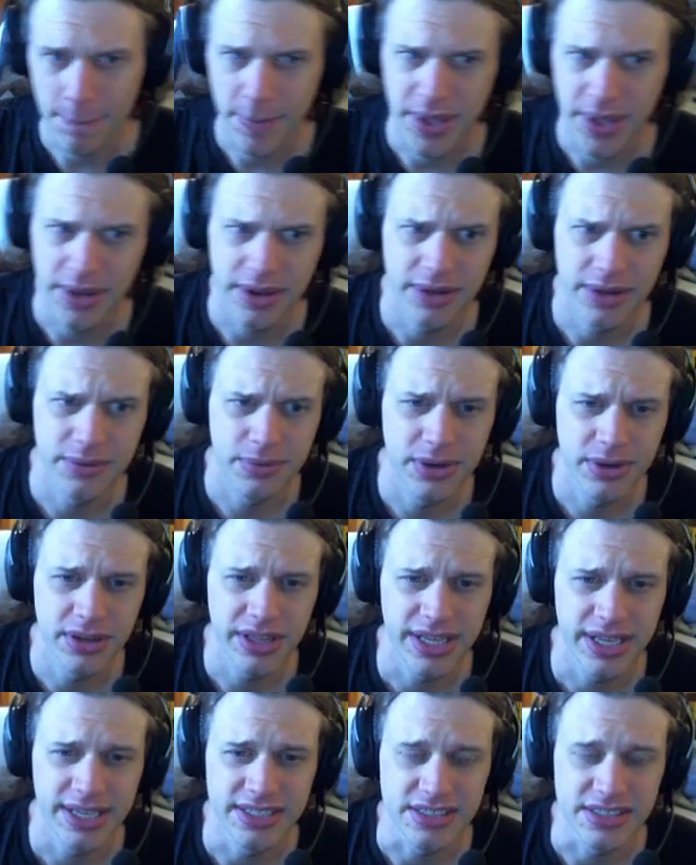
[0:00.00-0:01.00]
It
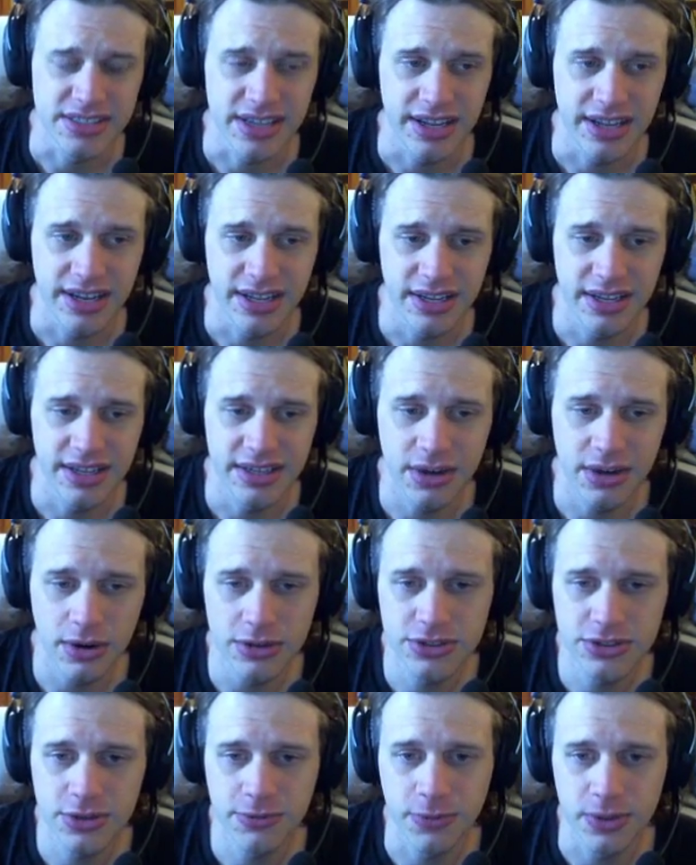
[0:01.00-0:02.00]
really is. And it
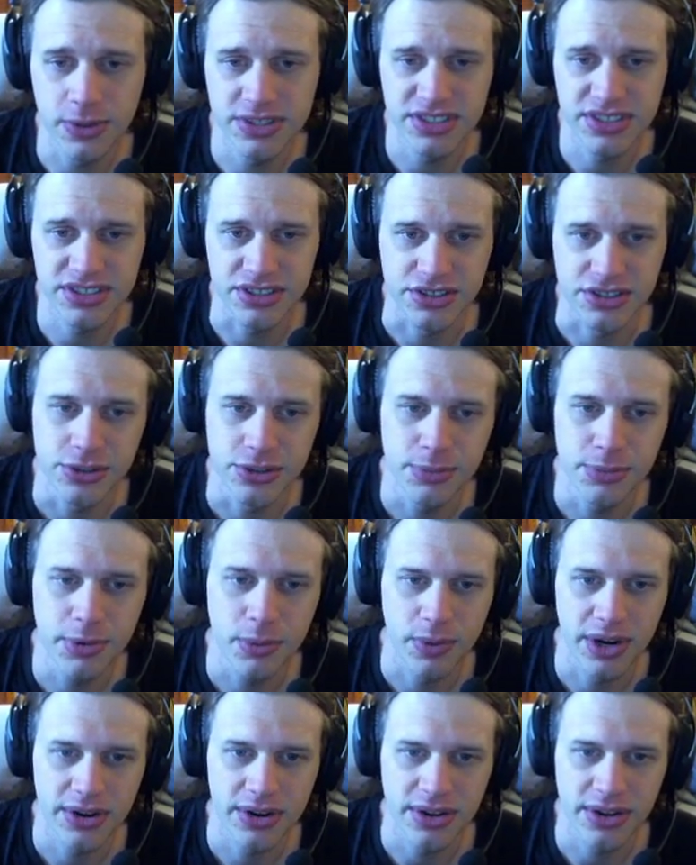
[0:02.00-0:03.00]
also forces a super weird,